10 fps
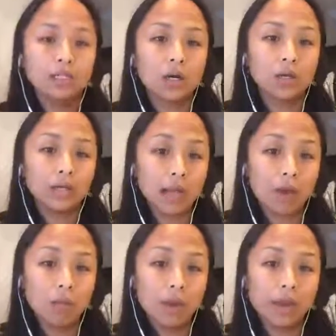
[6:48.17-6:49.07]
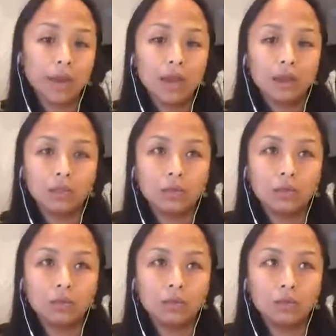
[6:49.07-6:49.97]
So in that way,
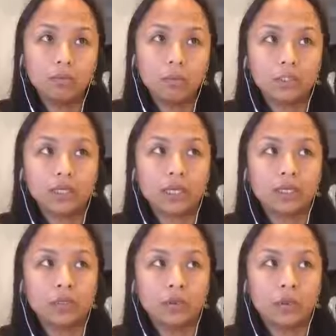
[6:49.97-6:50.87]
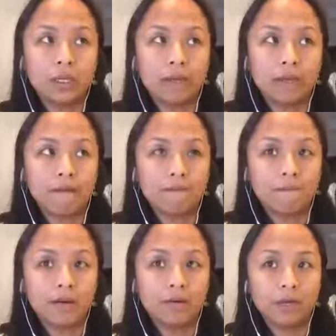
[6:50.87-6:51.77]
you most like to create a
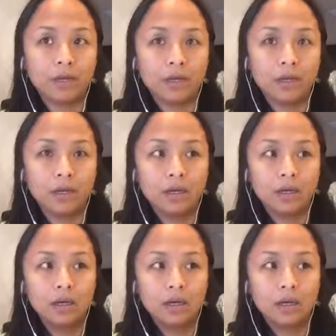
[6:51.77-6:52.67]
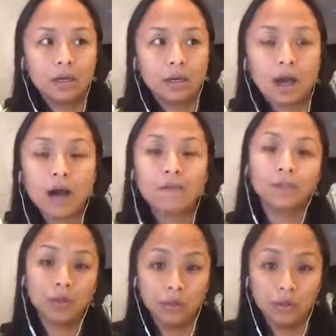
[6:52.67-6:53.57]
very
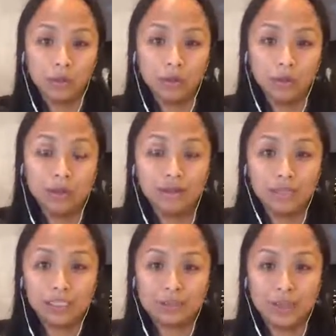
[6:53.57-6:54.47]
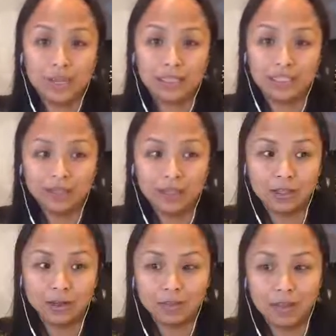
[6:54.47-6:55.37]
comfortable living space, even
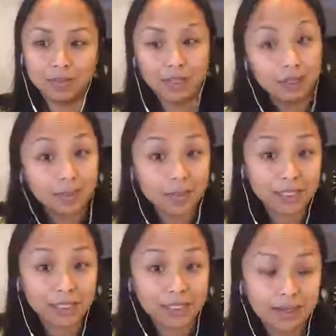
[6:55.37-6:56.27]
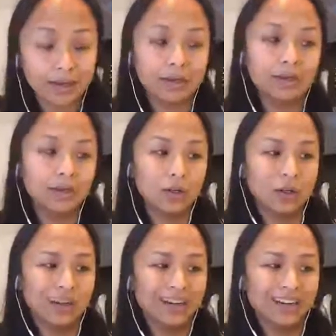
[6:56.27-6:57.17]
though it may be a little messy there,
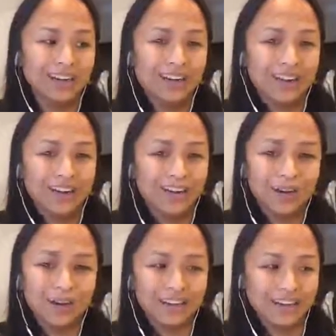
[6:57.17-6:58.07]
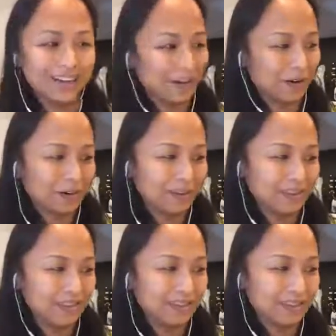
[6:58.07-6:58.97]
or you know,
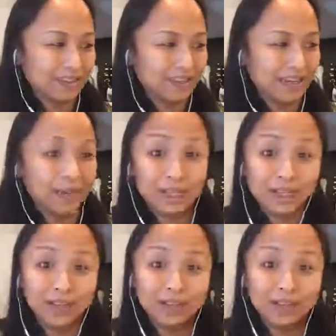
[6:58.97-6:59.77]
I'm not